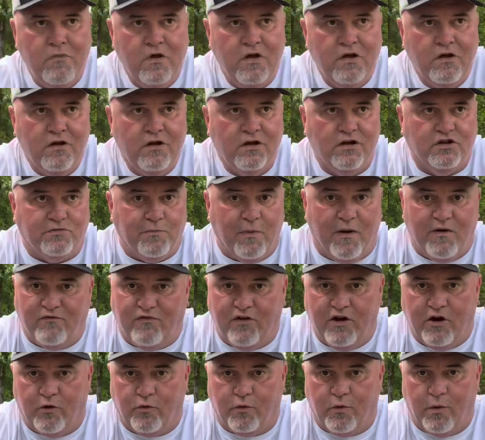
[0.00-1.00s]
It's been
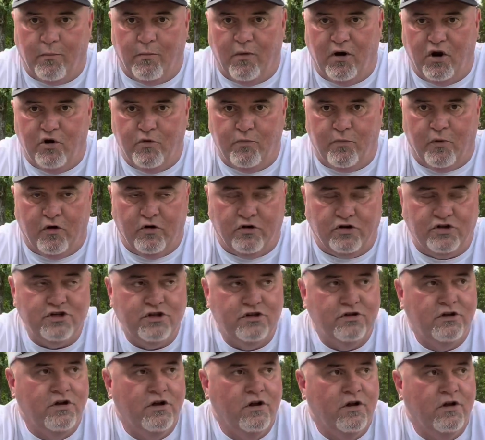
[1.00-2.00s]
filled with bloopers.
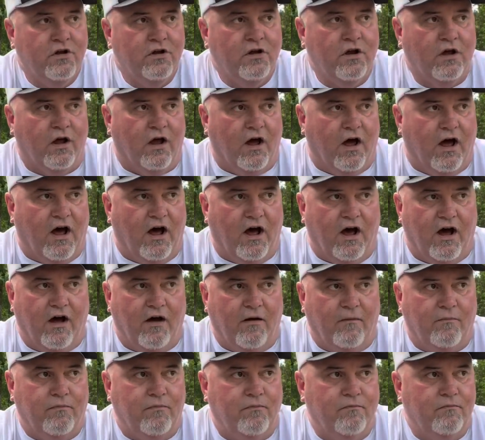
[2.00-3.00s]

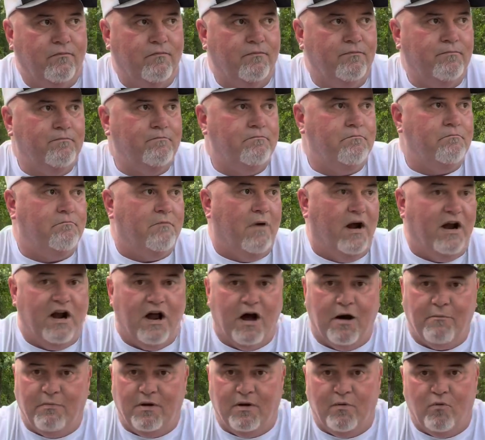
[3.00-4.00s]
I may
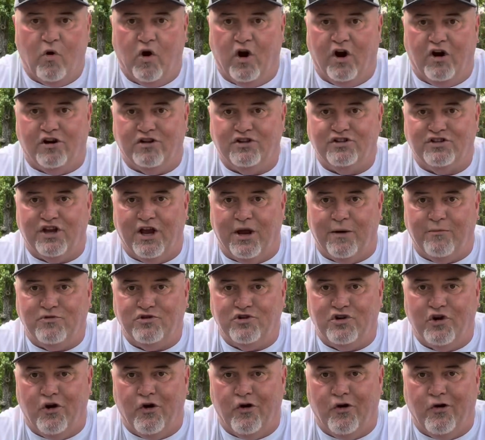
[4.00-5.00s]
not be wearing the same
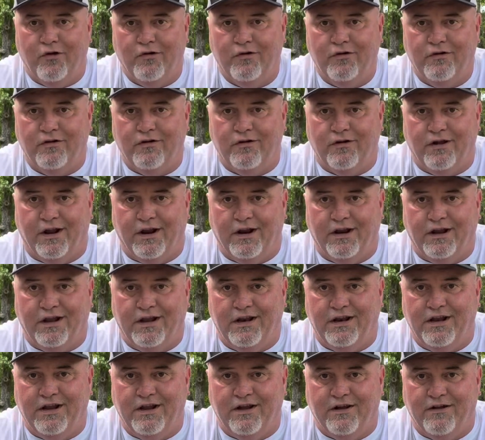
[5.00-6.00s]
shirt in
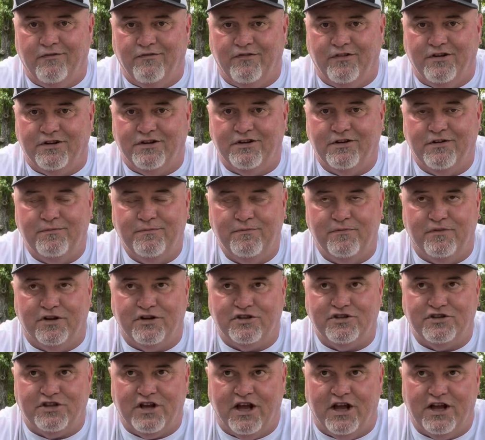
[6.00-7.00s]
any of the
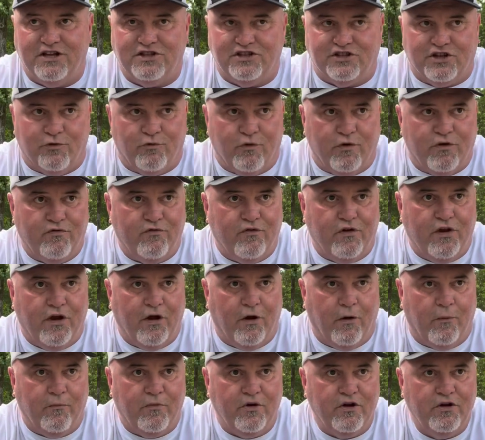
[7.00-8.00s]
sets that we
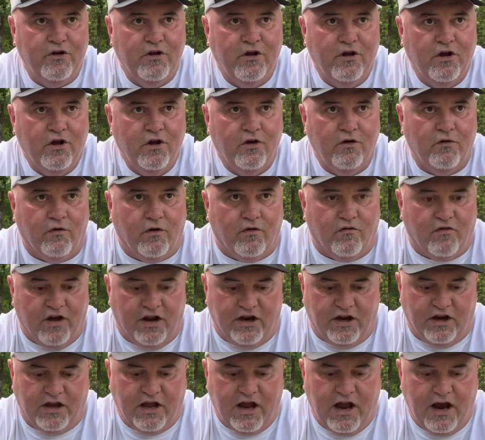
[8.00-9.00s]
filmed. We've had
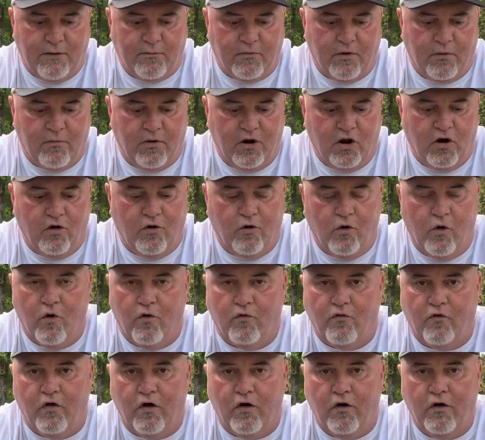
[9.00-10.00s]
the camera blow
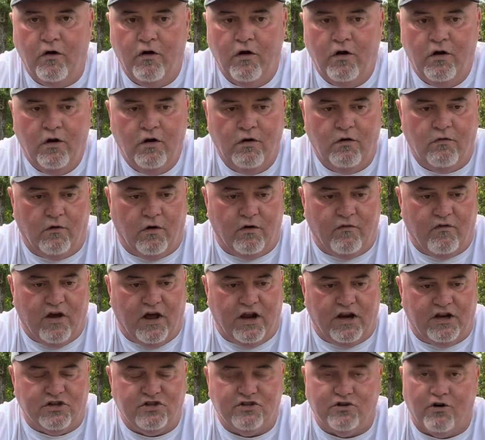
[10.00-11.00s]
over. We've had
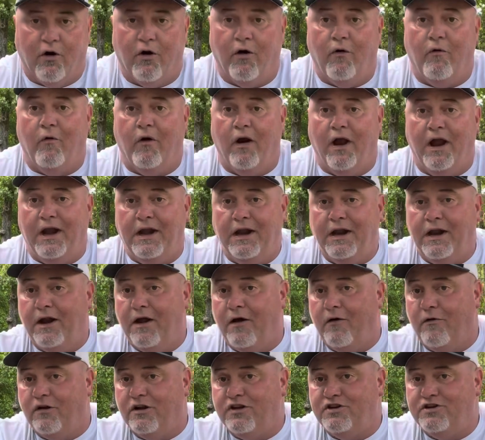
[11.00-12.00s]
it start raining
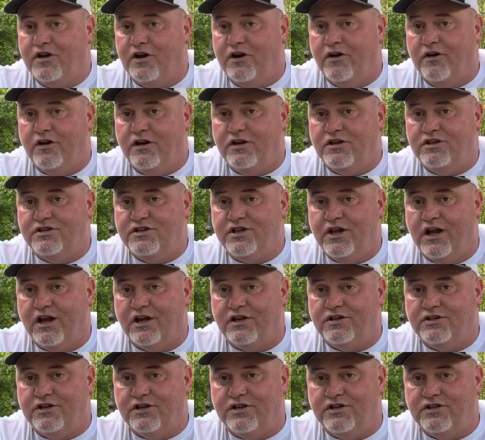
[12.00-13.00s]
on us here in East
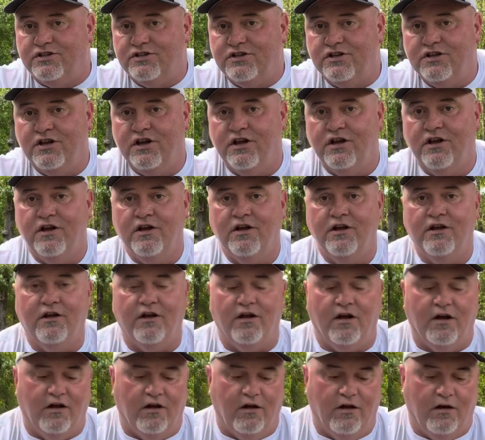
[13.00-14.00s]
Texas.
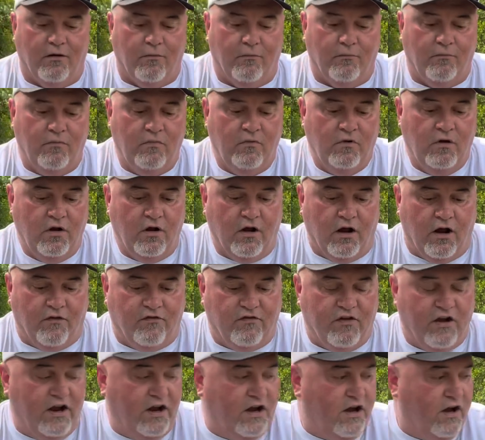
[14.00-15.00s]
I
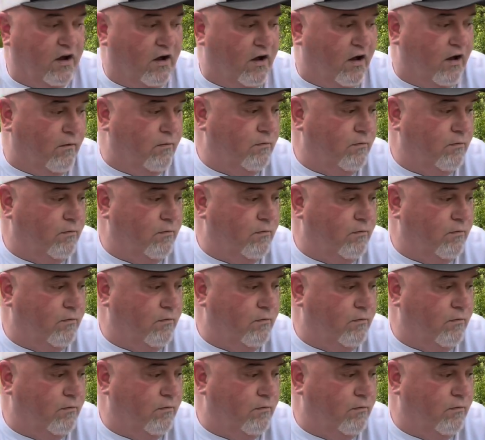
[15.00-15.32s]
think I